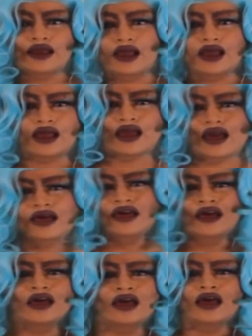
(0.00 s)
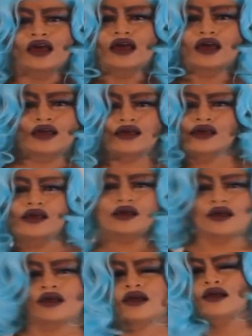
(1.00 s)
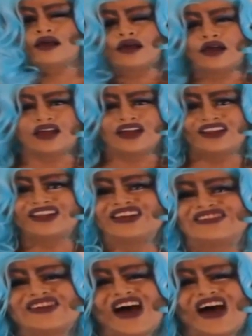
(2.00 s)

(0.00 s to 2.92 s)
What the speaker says: felt like you were trying to be